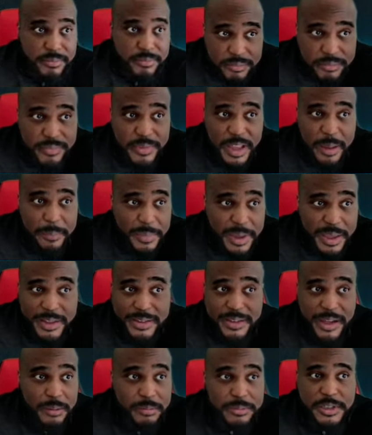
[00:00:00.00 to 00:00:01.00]
that means
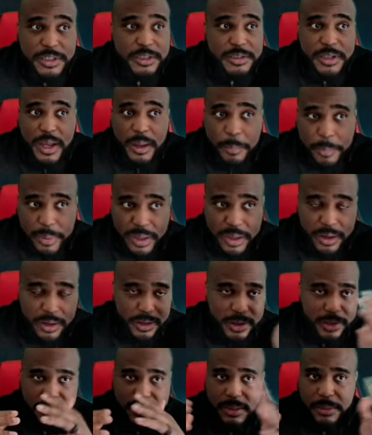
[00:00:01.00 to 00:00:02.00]
I'm just not picked.
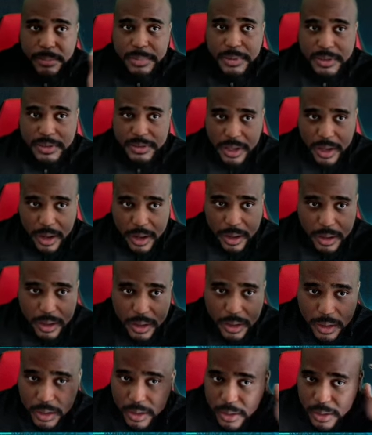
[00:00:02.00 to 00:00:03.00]
It's simple as that.
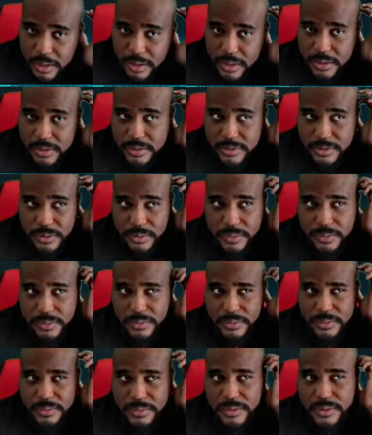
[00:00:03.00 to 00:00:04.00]
So
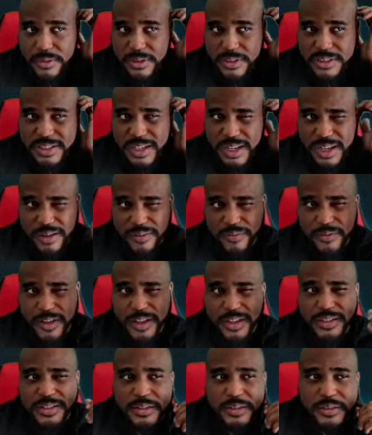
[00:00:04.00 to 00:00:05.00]
to say to fight
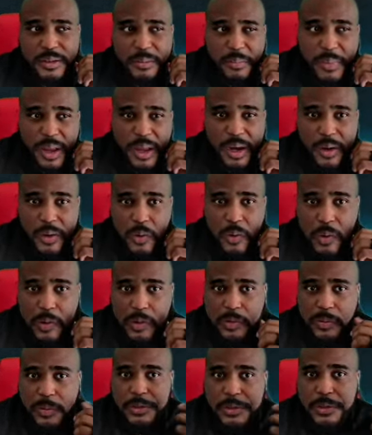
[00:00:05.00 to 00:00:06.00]
systematic
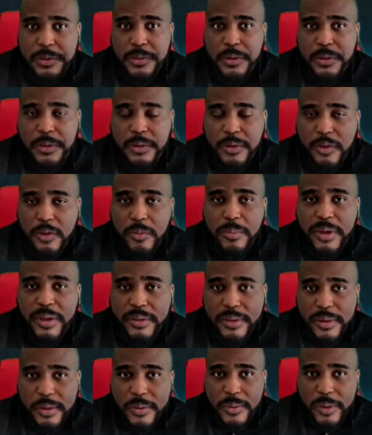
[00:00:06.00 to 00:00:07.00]
norms, what you're
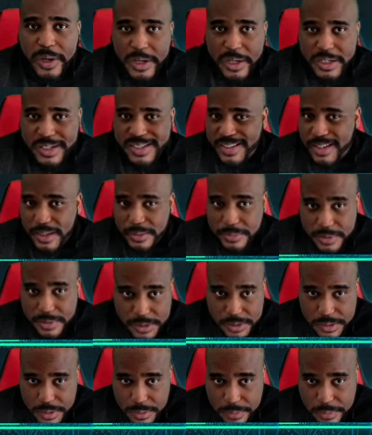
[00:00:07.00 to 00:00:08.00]
basically creating the same
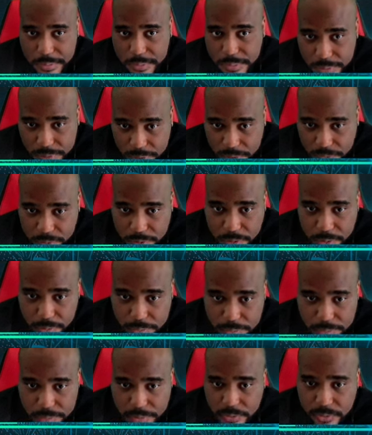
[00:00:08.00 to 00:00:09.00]
system if you
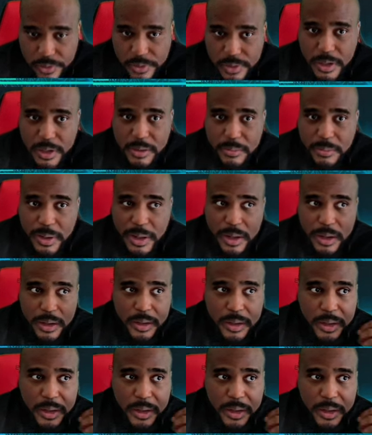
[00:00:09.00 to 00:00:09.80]
think about it.